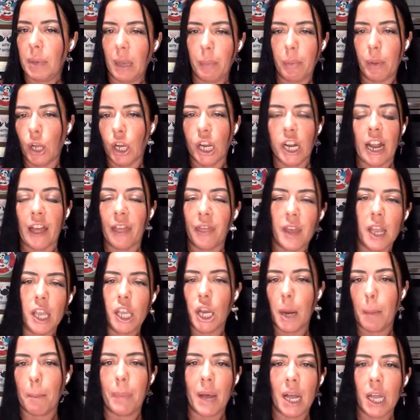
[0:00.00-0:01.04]
people are going to
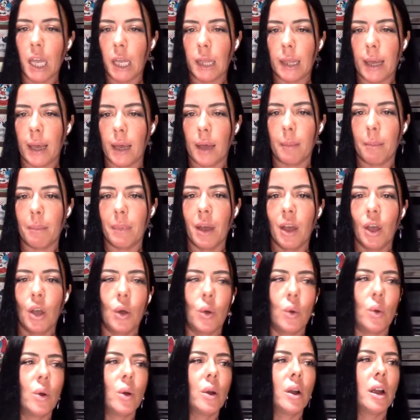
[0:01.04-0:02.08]
think you're bugging them,
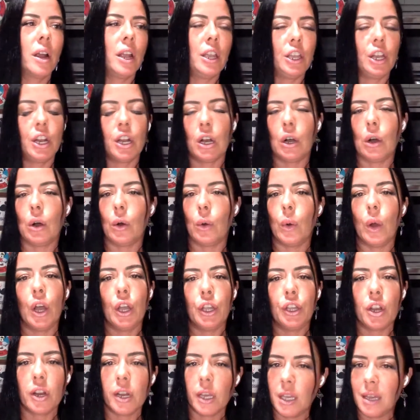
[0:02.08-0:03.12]
or,
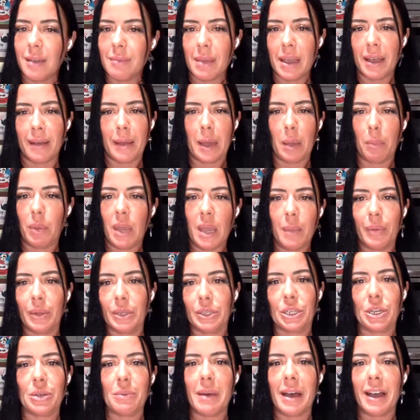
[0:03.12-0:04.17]
you're emailing
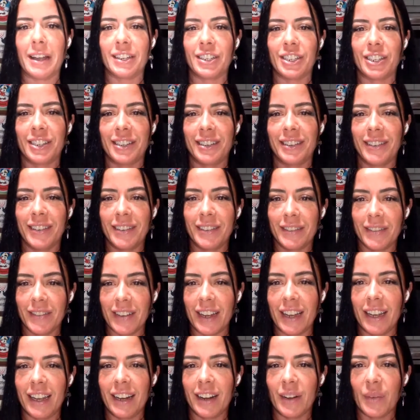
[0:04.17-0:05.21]
people too much,
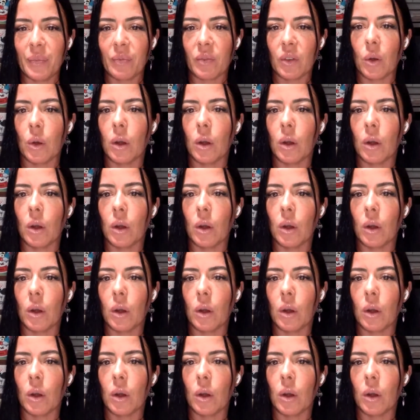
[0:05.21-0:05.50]
right?